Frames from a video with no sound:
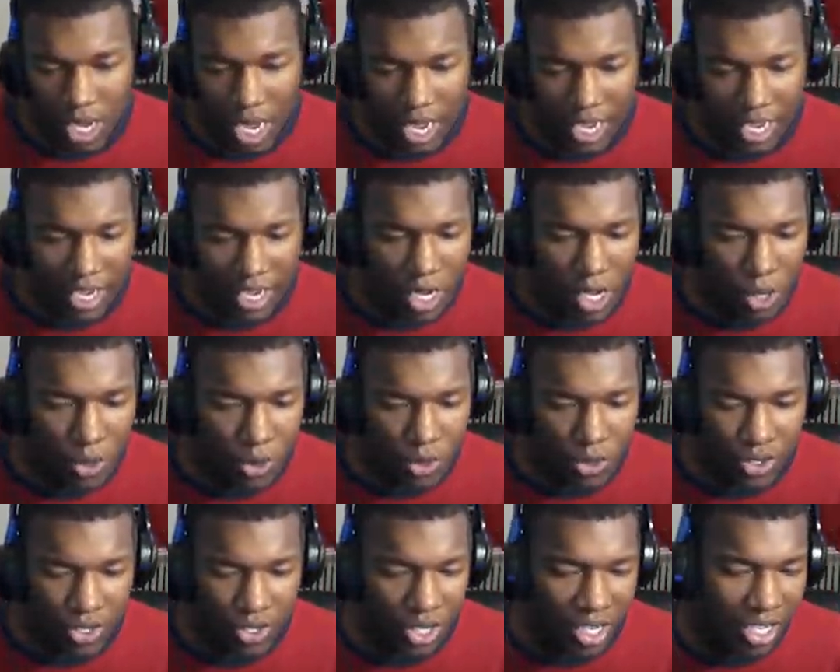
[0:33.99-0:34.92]
I get
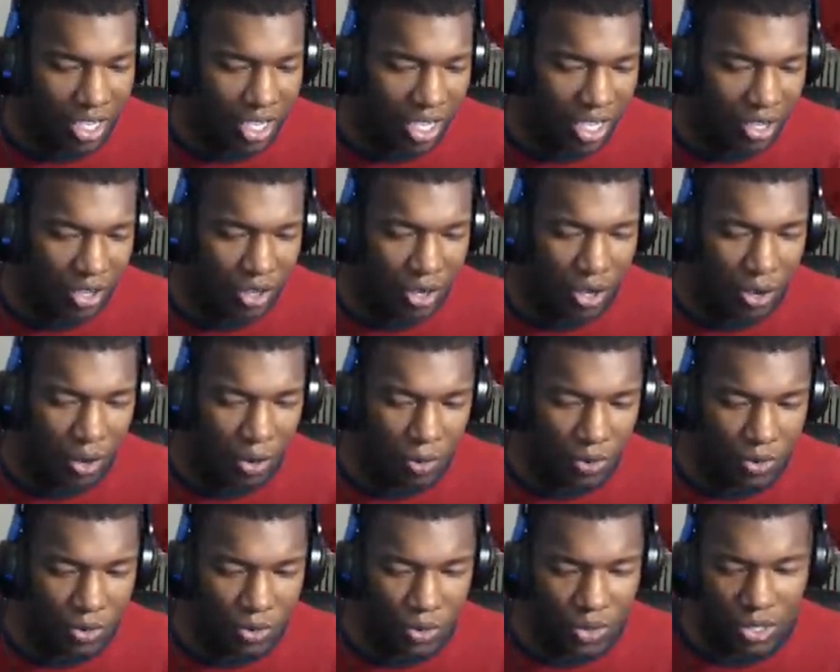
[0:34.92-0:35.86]
called these trying to like, you
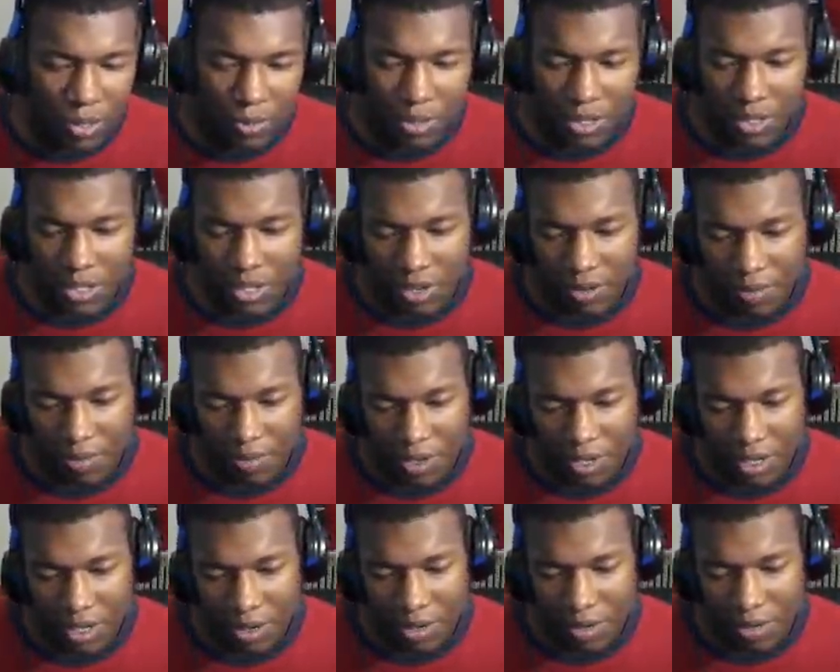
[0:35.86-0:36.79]
know, do something
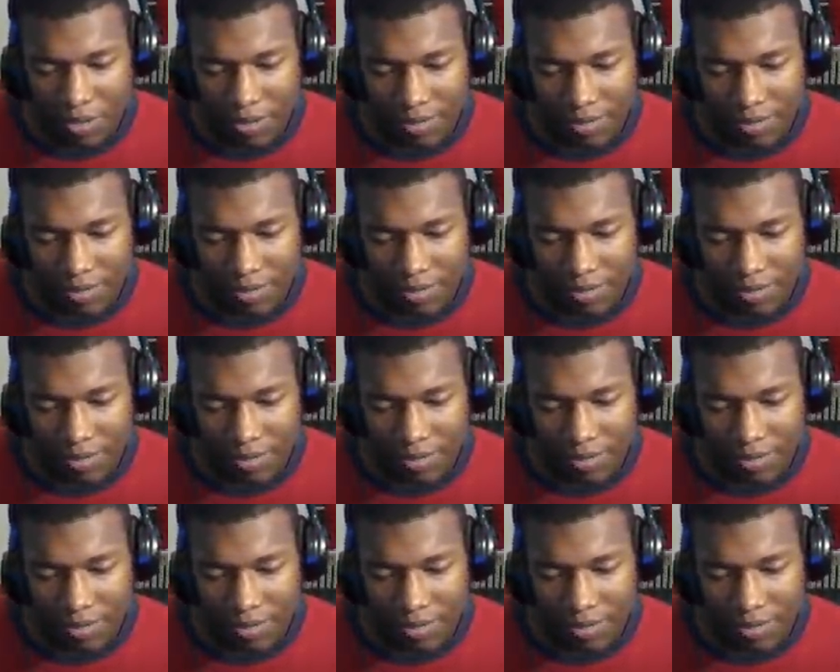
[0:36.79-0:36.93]
different.